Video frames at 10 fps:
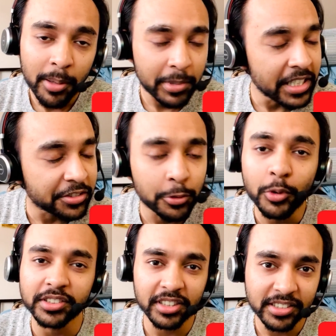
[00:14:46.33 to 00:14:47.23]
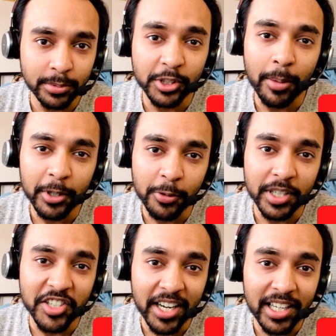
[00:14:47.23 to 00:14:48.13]
please do consider subscribing to my
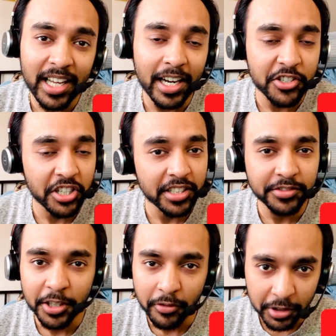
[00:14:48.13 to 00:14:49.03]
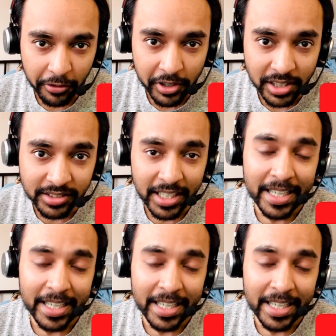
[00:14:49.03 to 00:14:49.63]
channel and share this video with your friends.